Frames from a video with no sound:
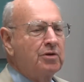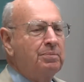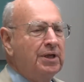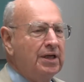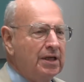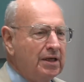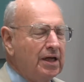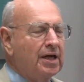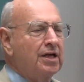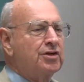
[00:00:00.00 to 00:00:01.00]
to
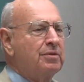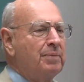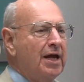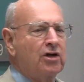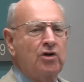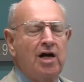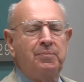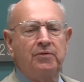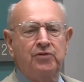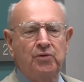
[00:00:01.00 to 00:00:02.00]
begin against the
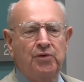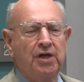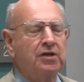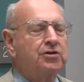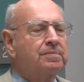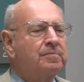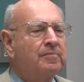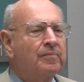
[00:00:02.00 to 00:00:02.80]
backdrop of two things.